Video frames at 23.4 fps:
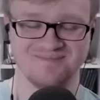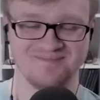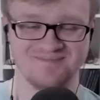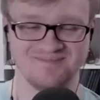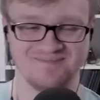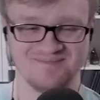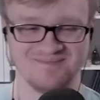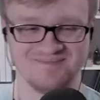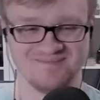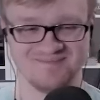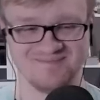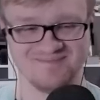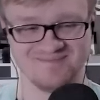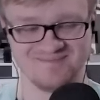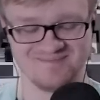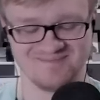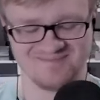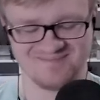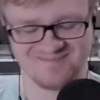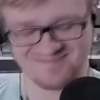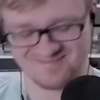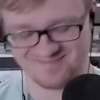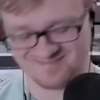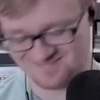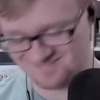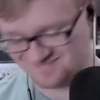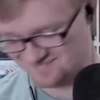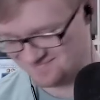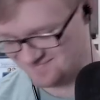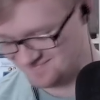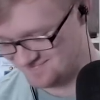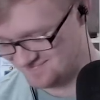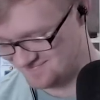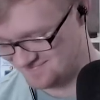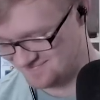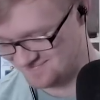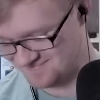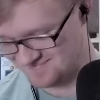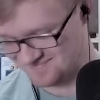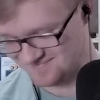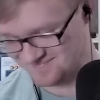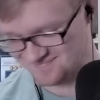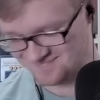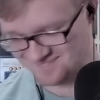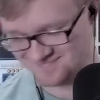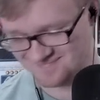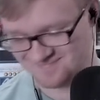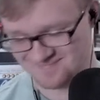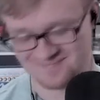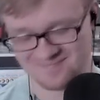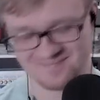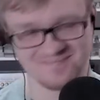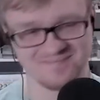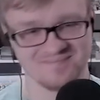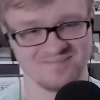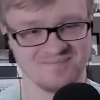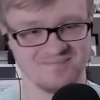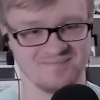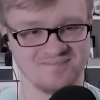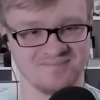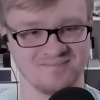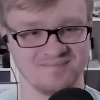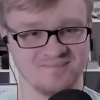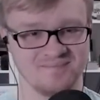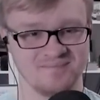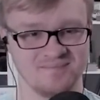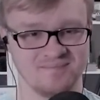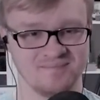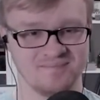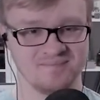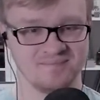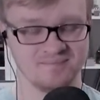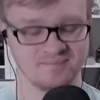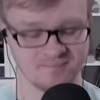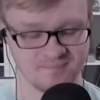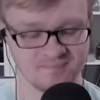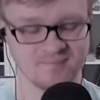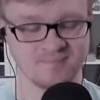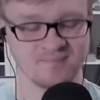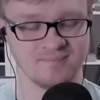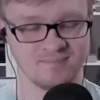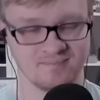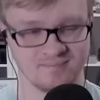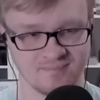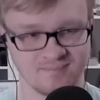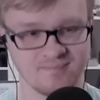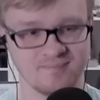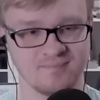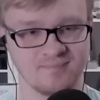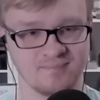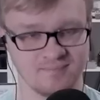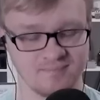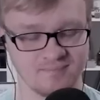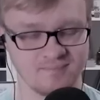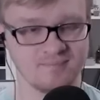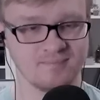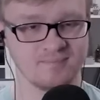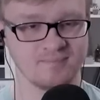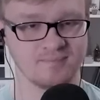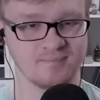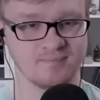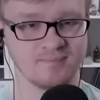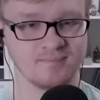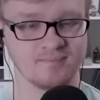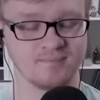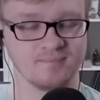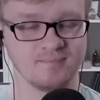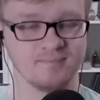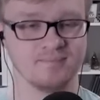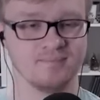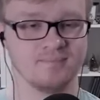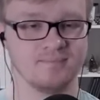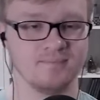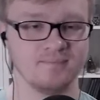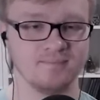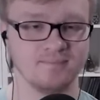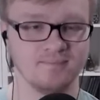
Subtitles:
No words are spoken by the person on screen.